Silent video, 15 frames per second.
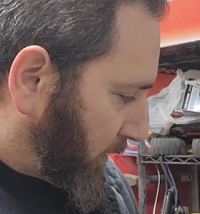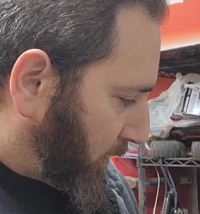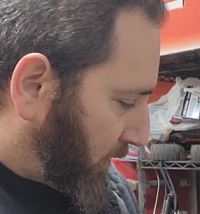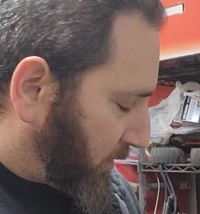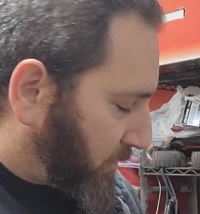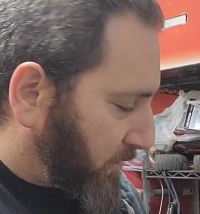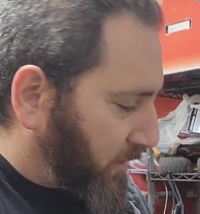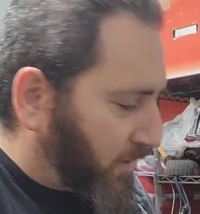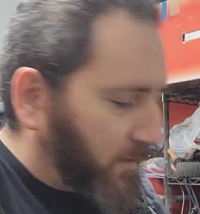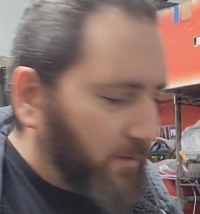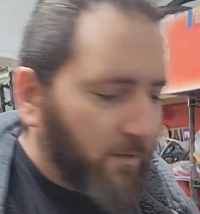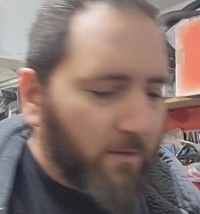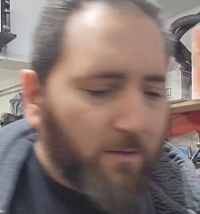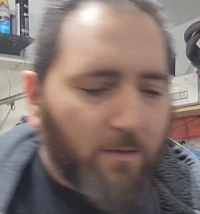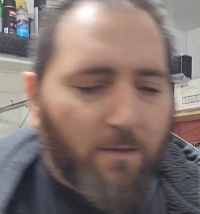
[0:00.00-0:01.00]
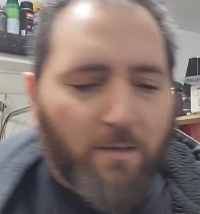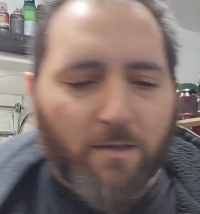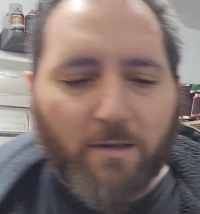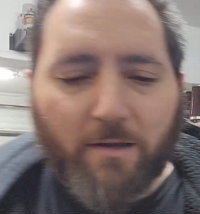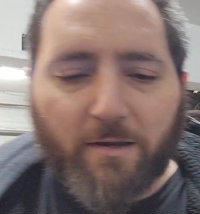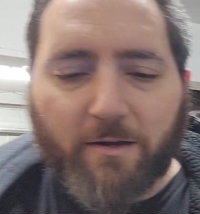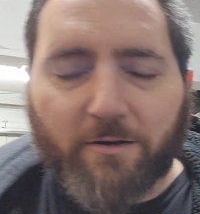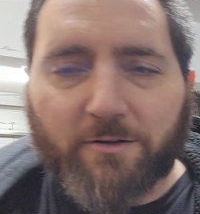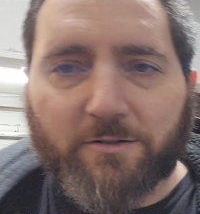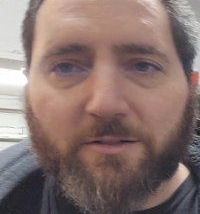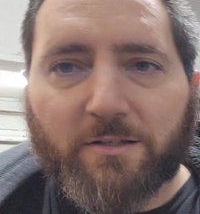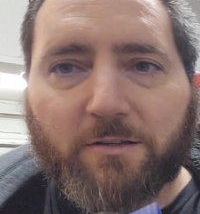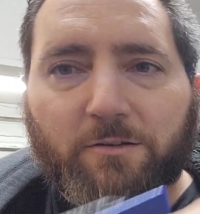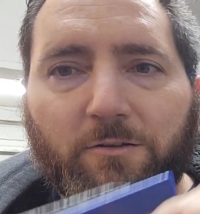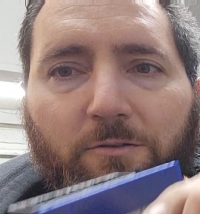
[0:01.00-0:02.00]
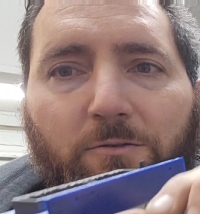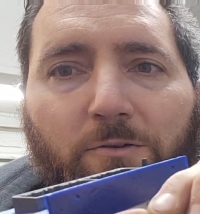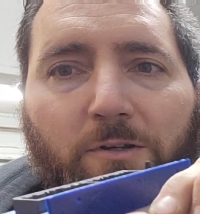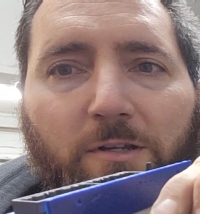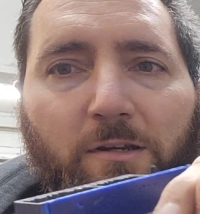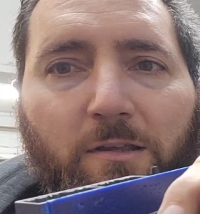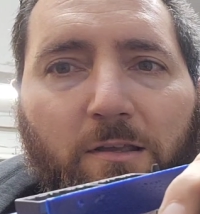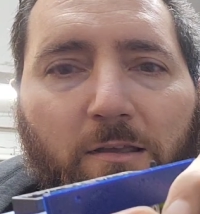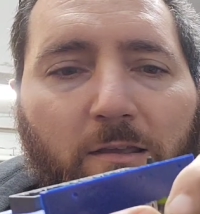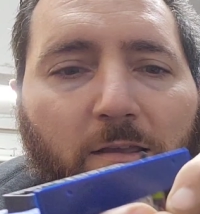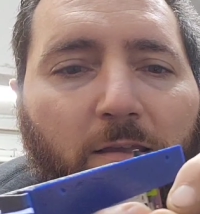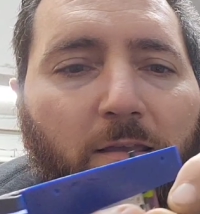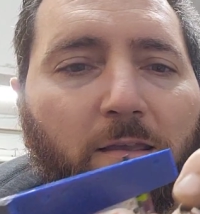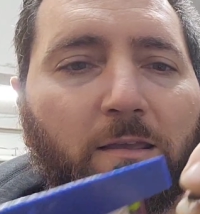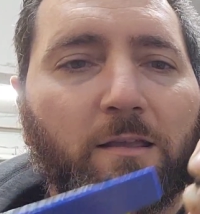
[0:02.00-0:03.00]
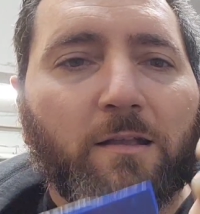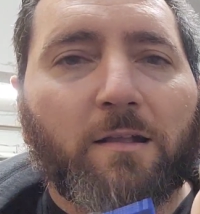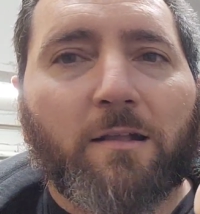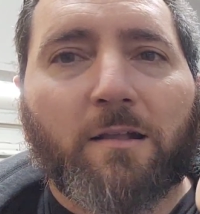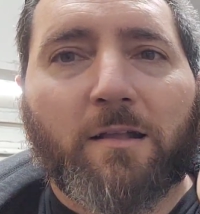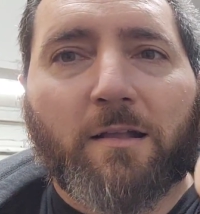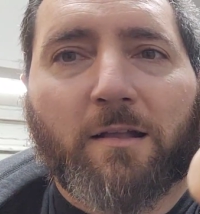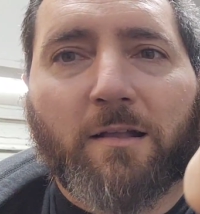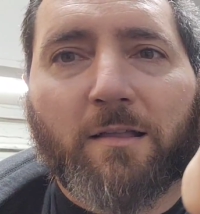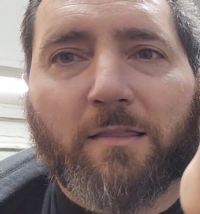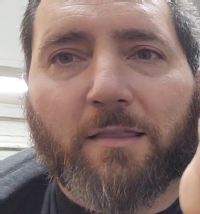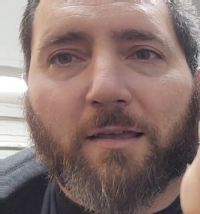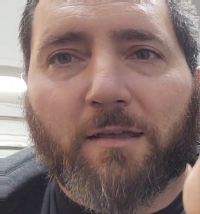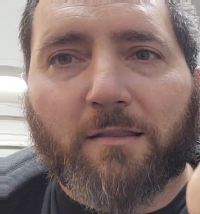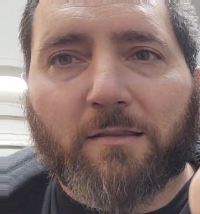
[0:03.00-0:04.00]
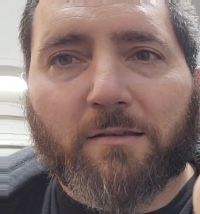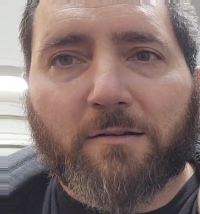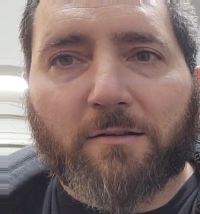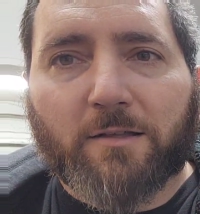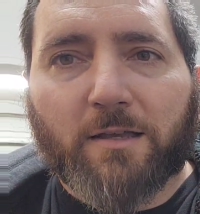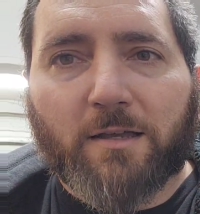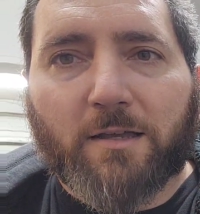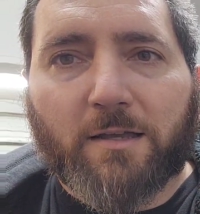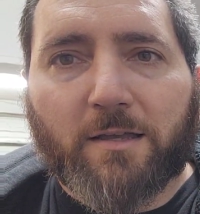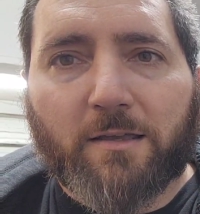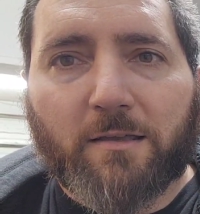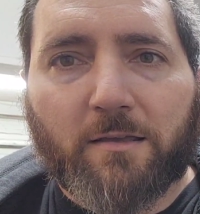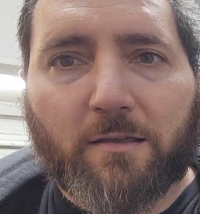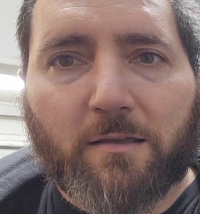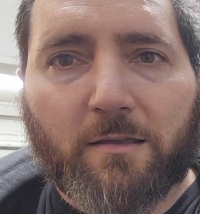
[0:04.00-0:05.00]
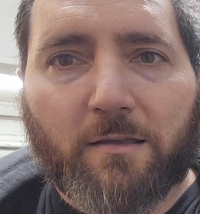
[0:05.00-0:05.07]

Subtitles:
Actually, here's the old one. That little guy.